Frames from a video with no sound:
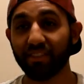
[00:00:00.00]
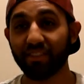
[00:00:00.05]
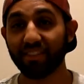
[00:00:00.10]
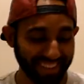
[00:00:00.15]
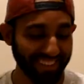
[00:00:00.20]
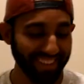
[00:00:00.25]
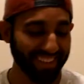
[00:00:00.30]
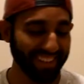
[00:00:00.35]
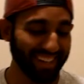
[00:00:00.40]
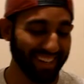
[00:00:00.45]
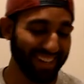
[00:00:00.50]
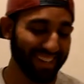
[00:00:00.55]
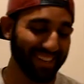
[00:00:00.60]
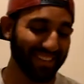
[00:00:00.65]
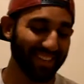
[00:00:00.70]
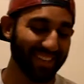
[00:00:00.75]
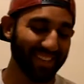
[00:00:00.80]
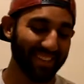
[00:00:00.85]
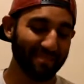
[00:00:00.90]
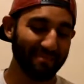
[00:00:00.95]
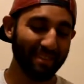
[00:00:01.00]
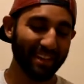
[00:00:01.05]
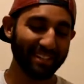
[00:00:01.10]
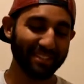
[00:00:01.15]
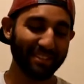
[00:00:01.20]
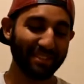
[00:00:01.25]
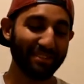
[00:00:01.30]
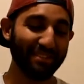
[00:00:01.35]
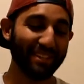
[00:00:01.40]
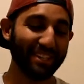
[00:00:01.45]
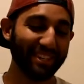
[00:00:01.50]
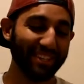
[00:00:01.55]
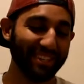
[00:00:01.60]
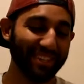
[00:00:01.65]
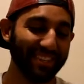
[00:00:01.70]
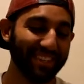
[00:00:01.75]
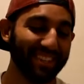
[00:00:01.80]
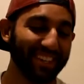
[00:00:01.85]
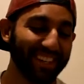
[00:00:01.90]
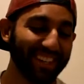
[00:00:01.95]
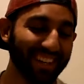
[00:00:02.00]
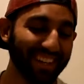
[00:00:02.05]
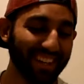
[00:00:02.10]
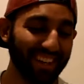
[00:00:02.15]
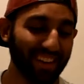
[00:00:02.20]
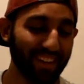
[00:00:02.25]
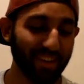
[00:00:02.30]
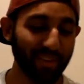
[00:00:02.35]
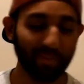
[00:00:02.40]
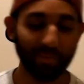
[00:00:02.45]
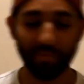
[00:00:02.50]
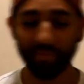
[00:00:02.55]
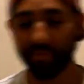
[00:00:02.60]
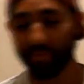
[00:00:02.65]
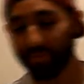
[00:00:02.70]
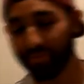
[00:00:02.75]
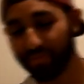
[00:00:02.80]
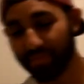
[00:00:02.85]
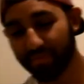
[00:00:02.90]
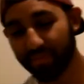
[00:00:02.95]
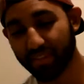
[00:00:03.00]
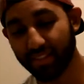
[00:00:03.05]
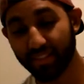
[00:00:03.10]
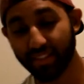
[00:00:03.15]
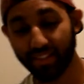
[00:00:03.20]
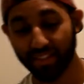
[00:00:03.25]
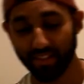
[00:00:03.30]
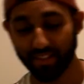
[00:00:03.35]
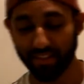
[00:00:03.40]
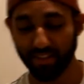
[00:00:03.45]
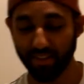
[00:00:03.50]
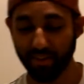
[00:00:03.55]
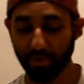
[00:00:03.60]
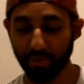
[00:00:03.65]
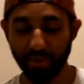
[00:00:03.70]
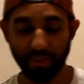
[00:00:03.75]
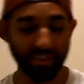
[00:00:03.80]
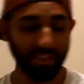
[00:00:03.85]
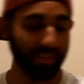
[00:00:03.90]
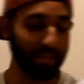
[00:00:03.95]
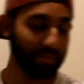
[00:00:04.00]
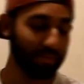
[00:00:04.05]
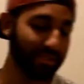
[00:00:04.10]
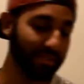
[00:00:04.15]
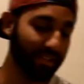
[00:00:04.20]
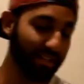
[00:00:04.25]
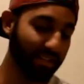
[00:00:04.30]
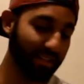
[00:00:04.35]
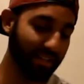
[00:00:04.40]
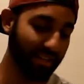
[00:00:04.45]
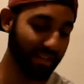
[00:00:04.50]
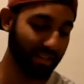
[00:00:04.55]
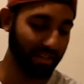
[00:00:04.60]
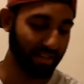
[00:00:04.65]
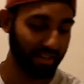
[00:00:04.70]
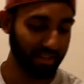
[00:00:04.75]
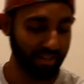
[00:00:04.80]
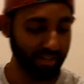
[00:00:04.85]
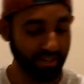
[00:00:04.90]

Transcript: All right. Anyway, back to the video. Um, all right. One thing I'm seeing here.